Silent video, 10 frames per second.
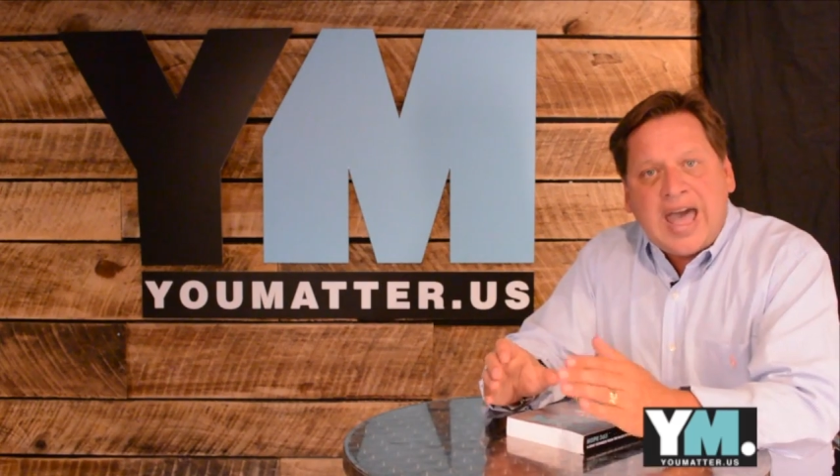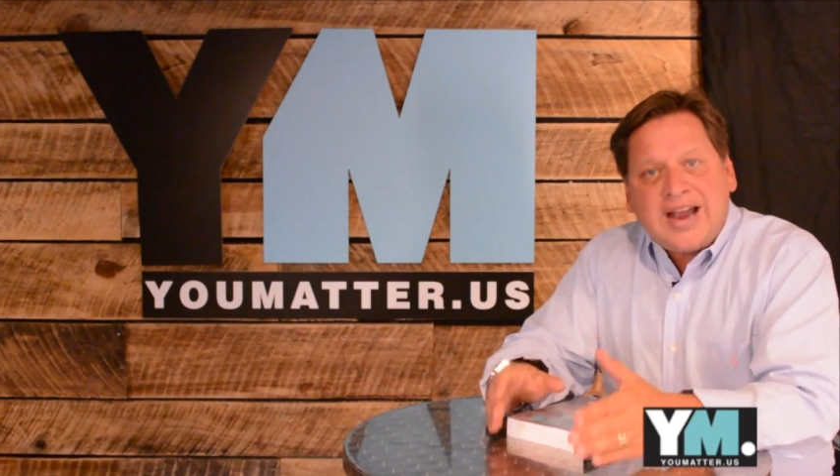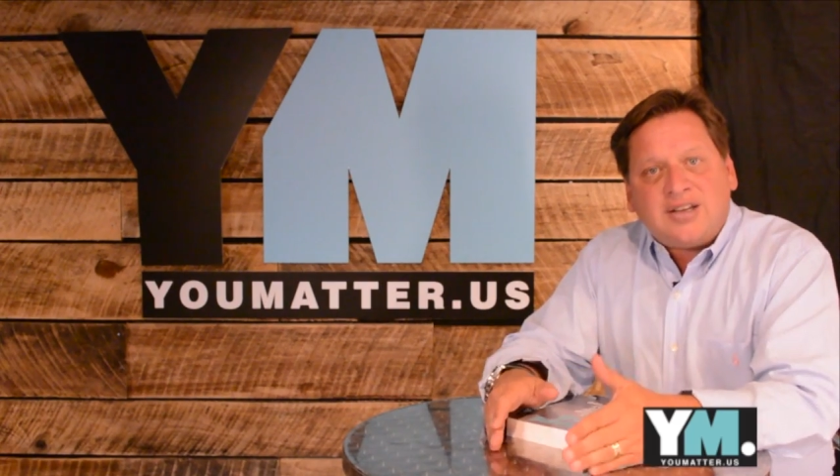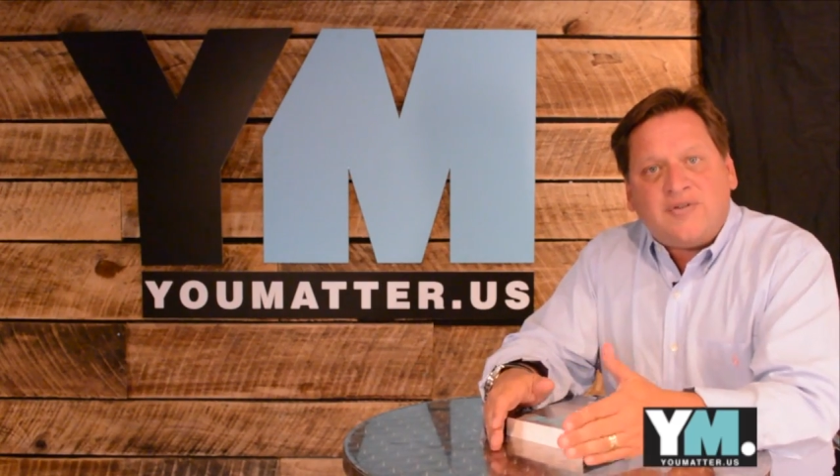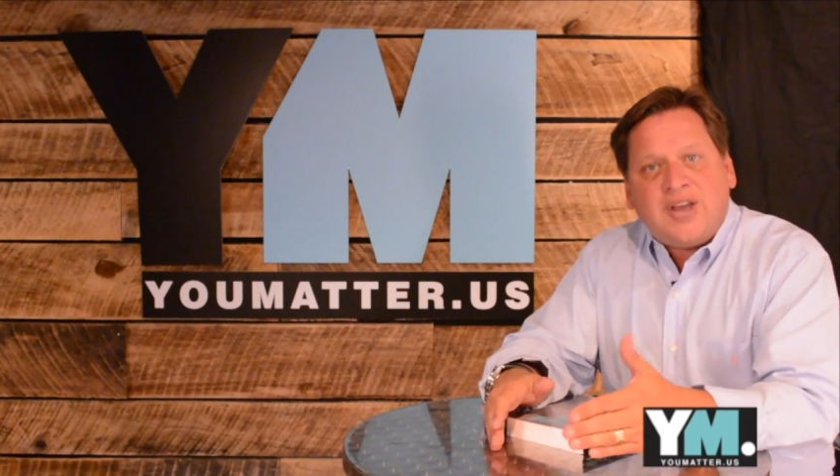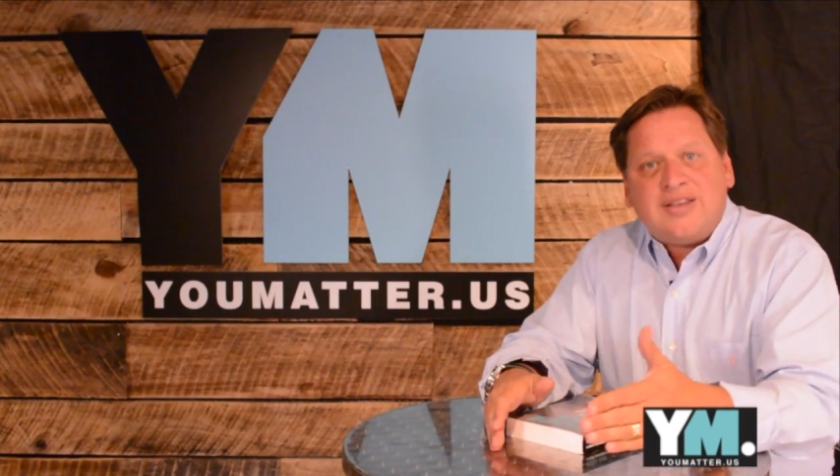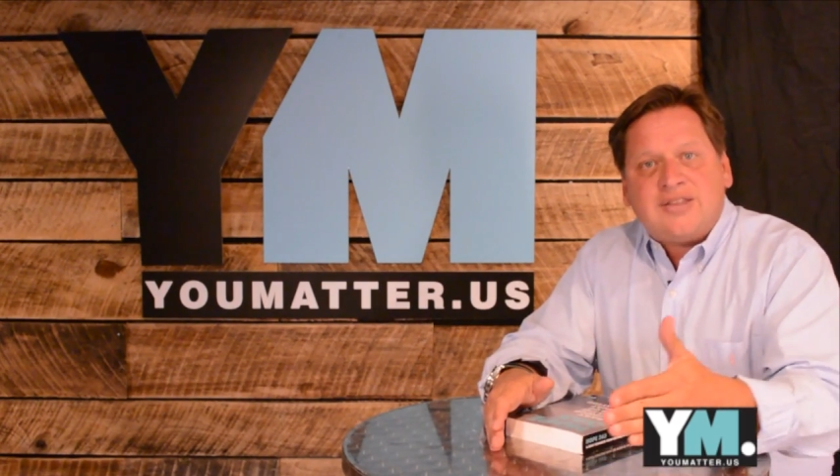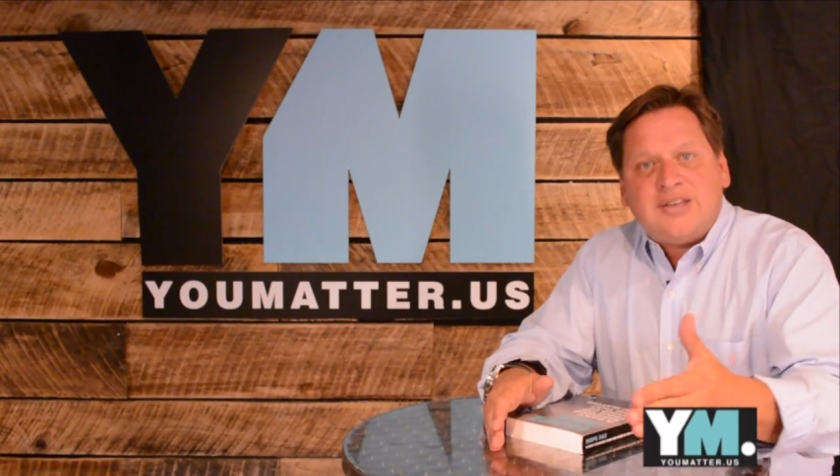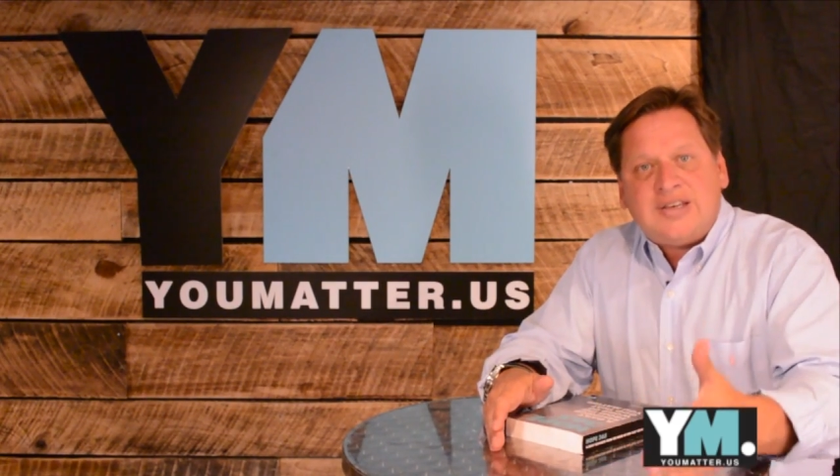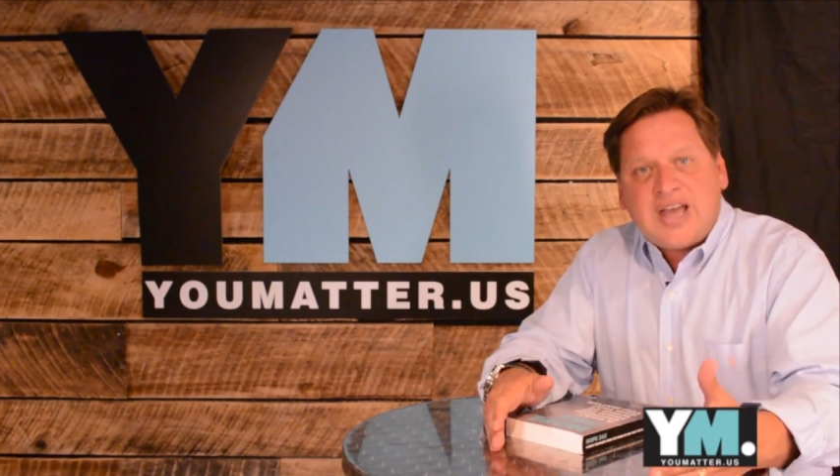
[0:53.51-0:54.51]
activates
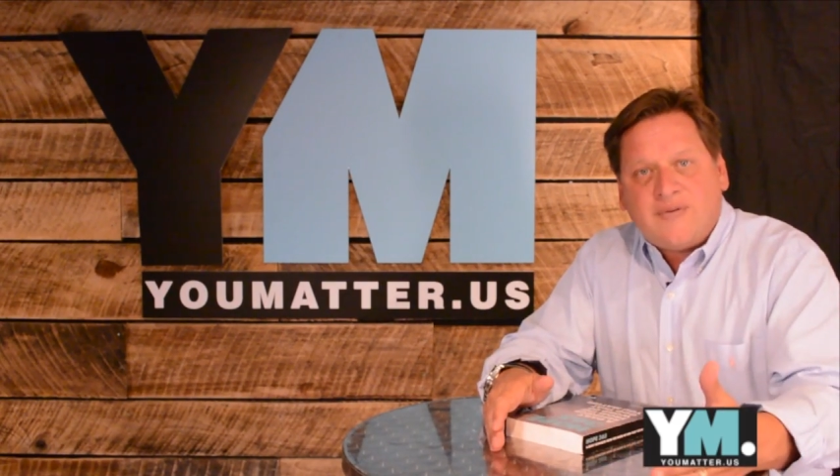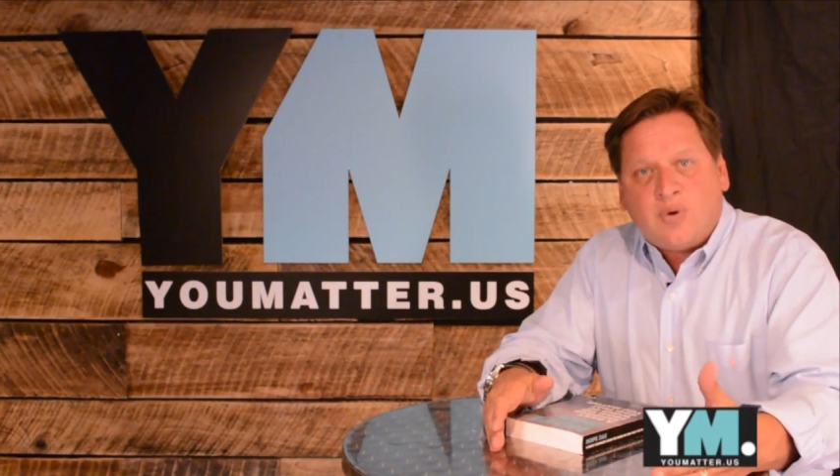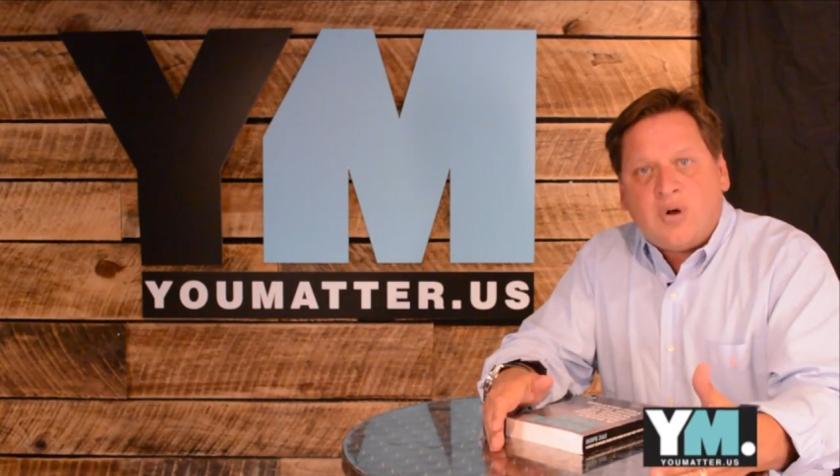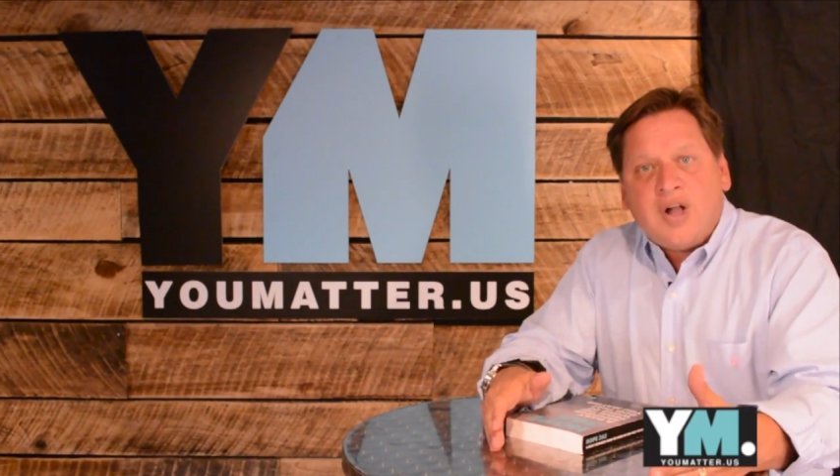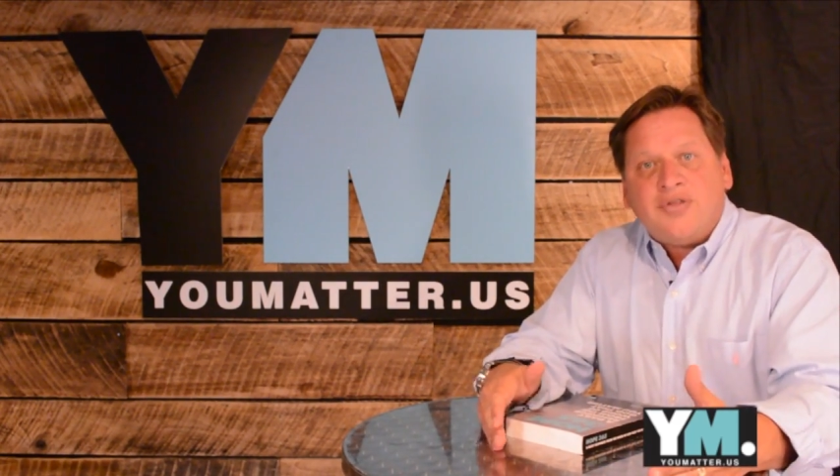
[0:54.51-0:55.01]
the devil